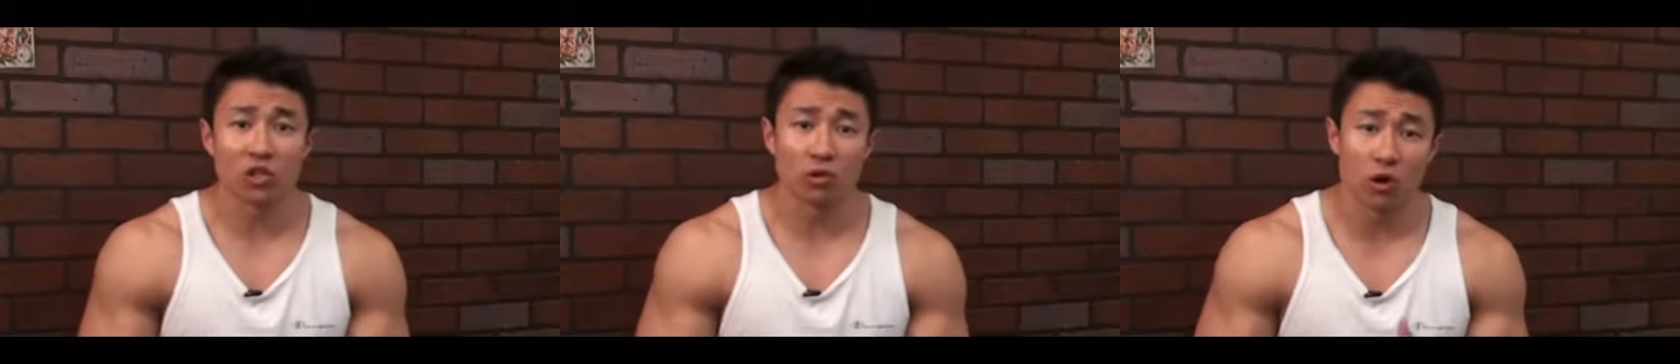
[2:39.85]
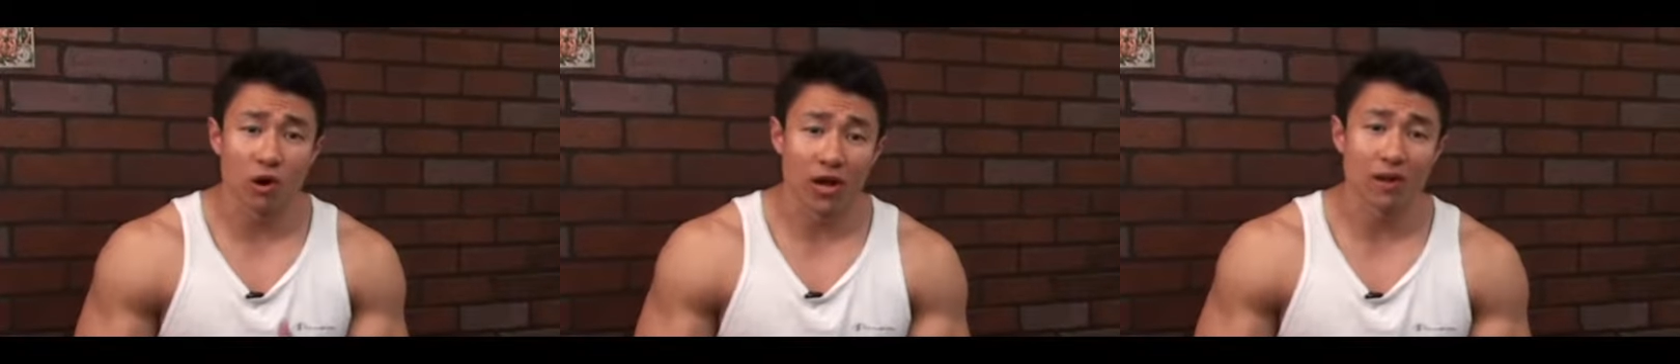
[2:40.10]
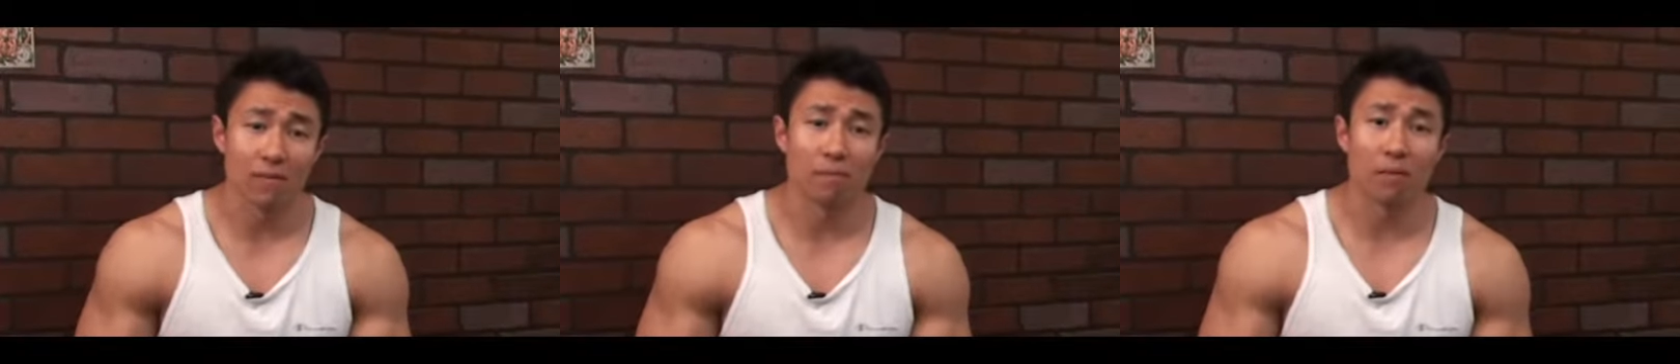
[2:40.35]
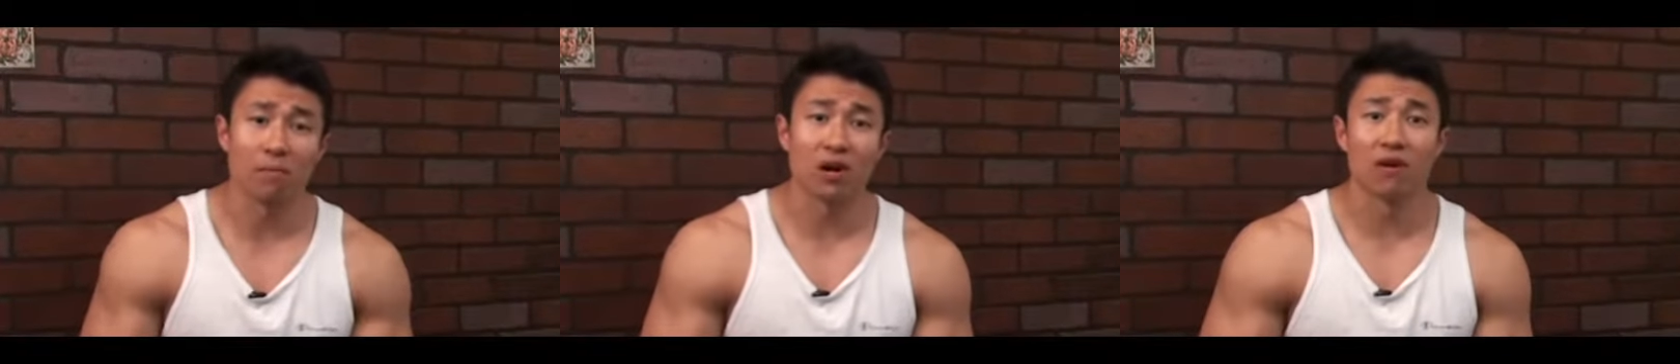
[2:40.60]
to go ahead and
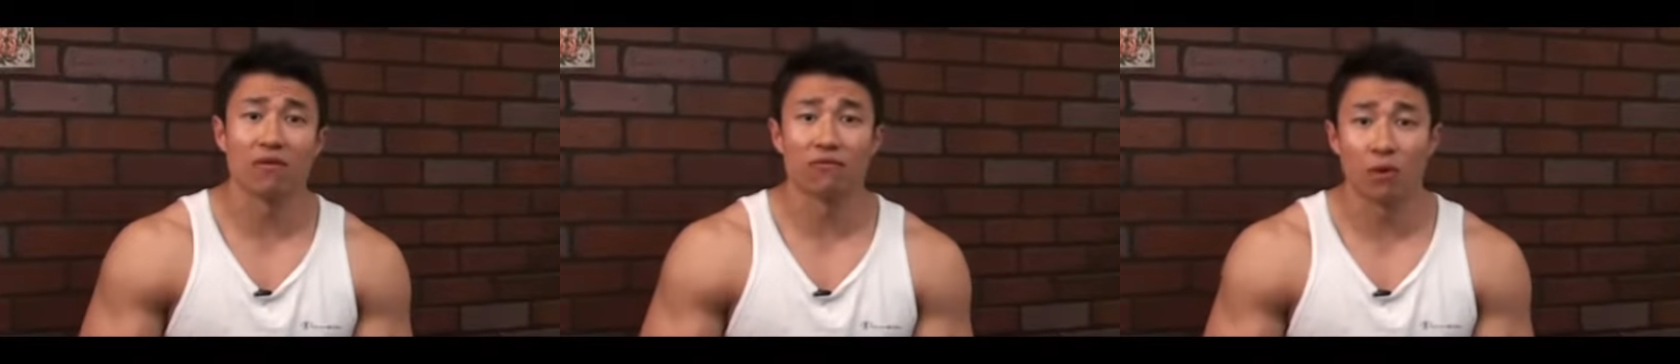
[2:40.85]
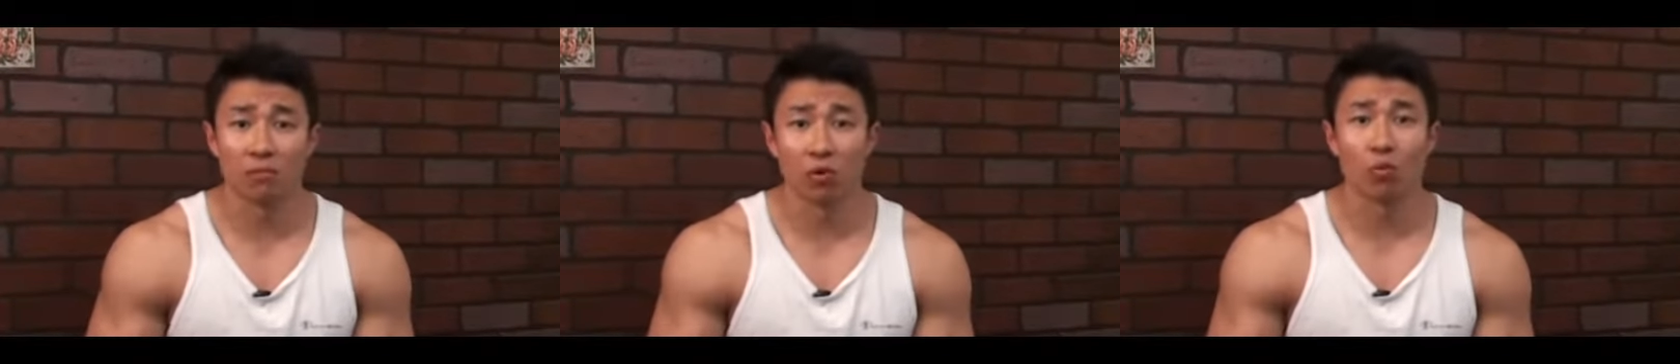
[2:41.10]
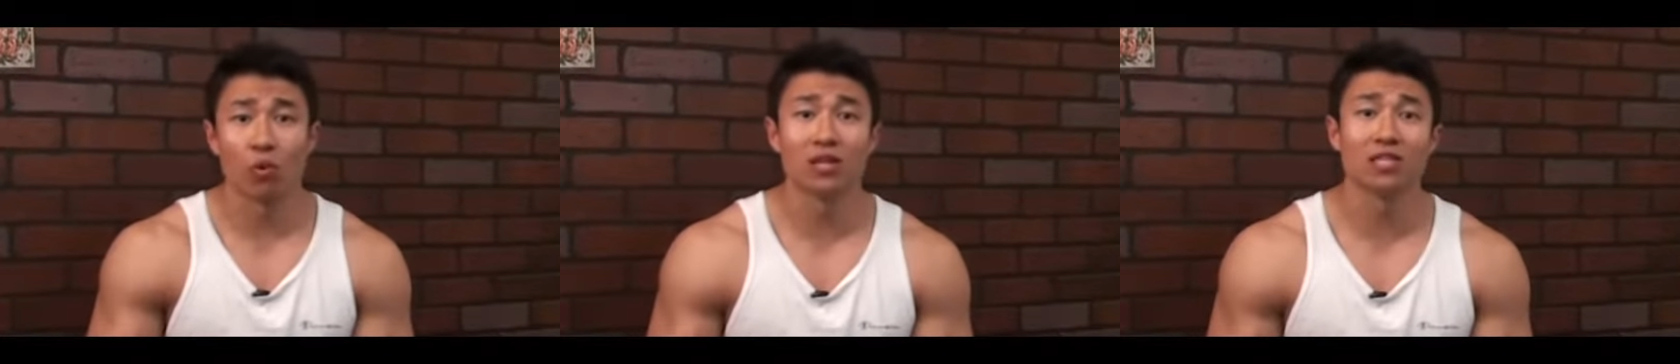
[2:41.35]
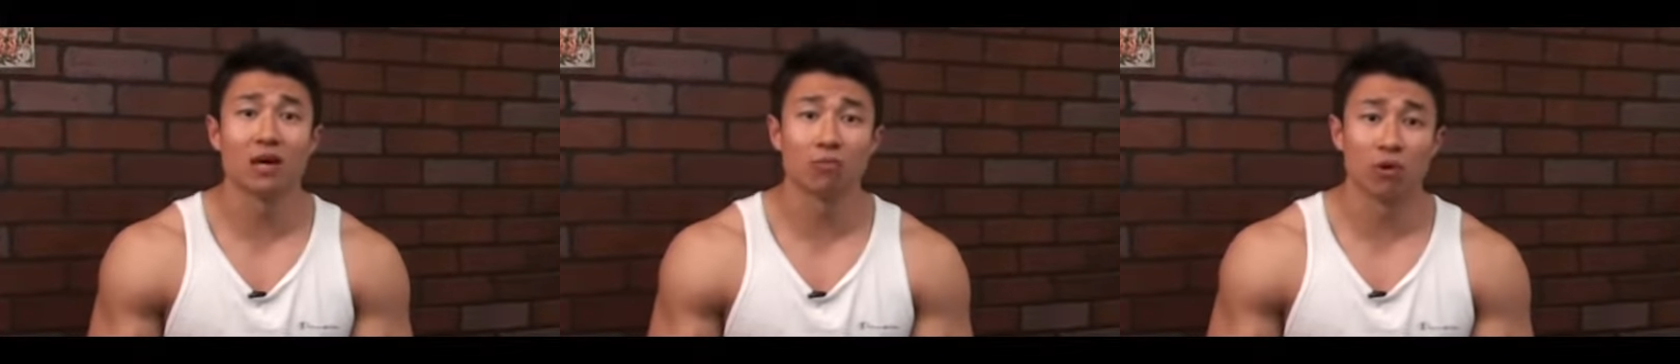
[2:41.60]
bump it up from the
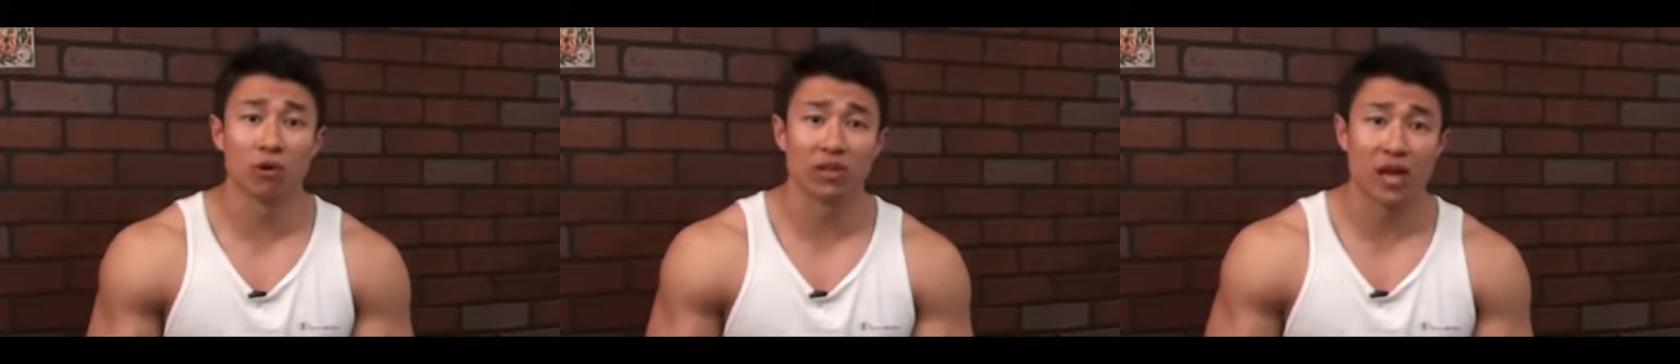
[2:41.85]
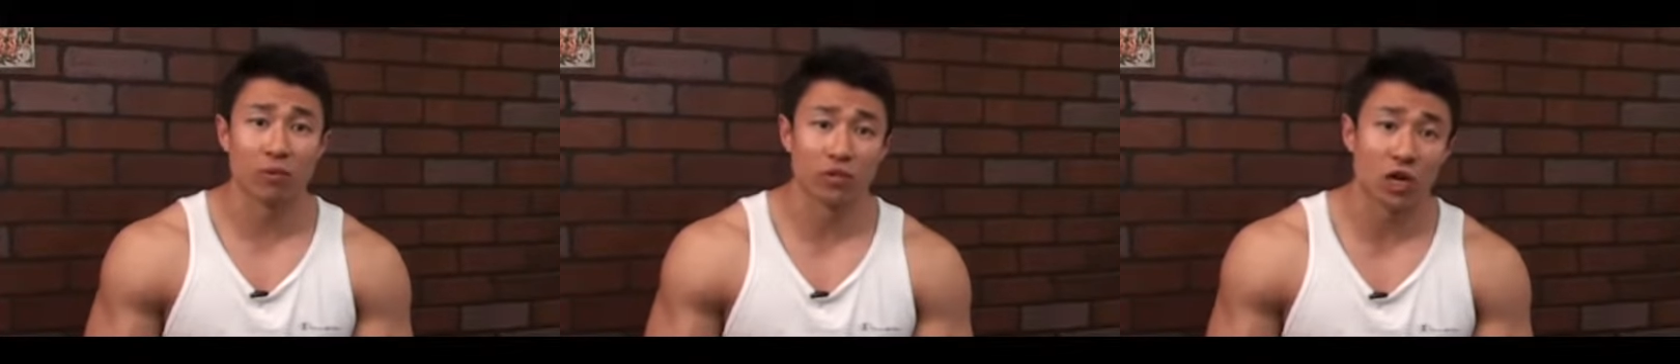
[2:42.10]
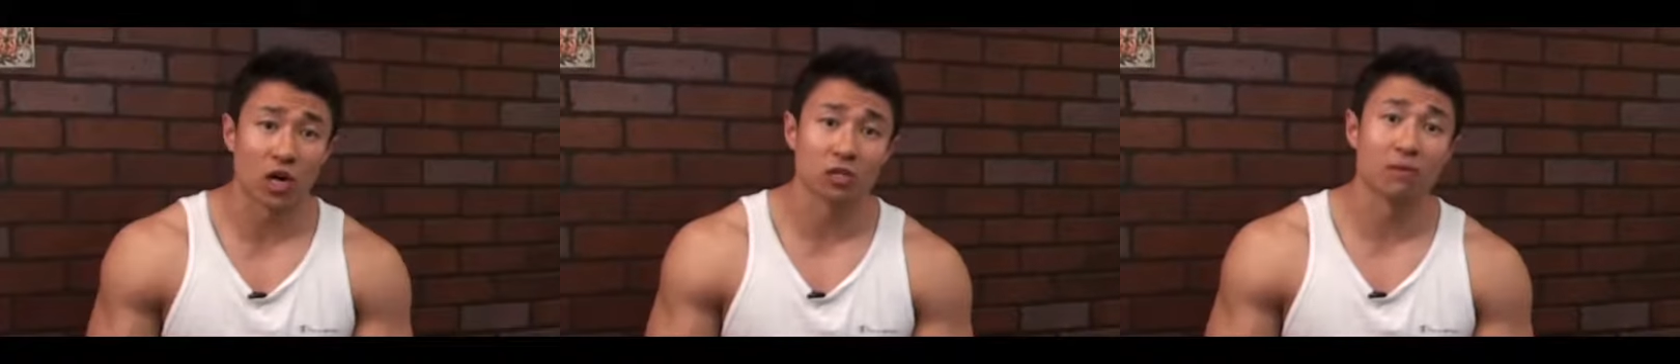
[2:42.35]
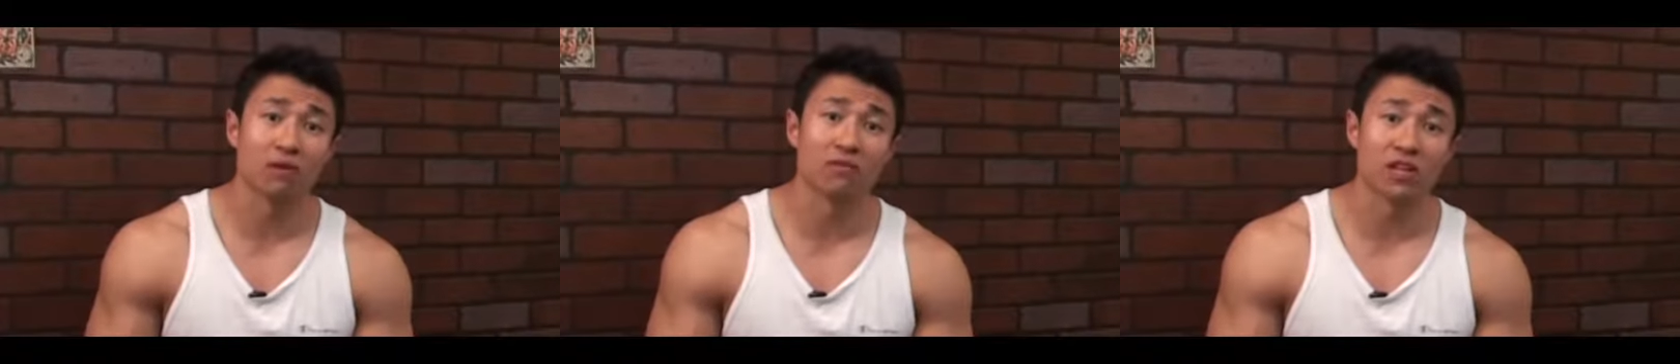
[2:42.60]
1 Tupperware that we talked about in